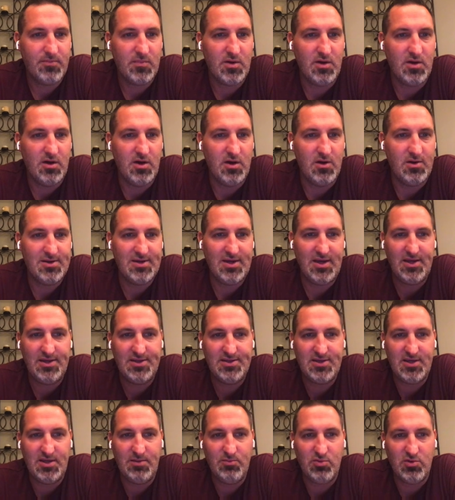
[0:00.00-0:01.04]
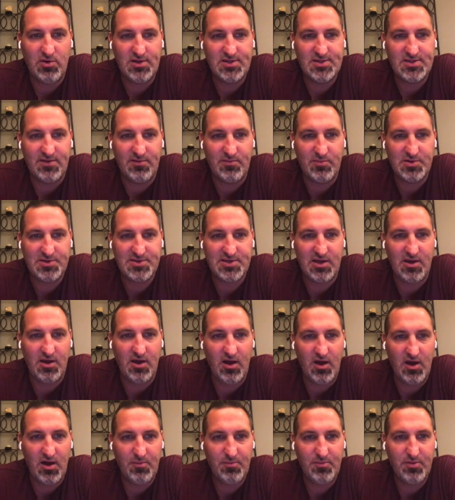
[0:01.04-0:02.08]
18.7%
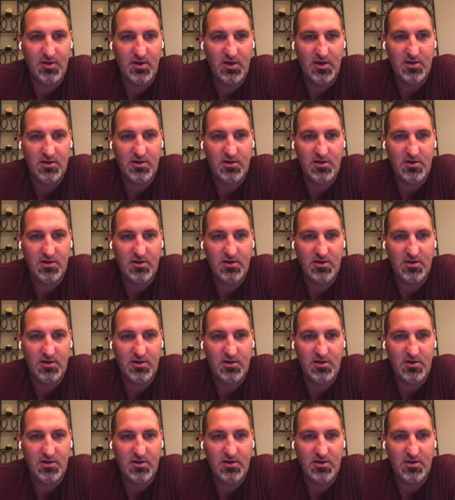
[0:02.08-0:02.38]
up.